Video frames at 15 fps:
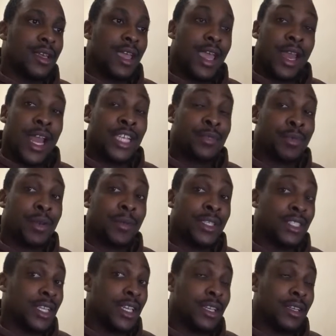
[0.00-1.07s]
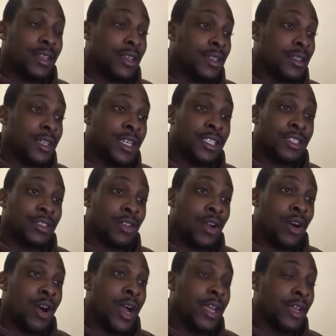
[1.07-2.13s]
And that's pretty much it. That's
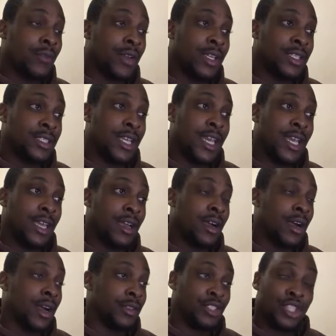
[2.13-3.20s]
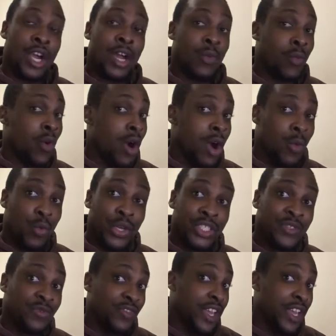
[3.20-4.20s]
all I can really say. John Wall was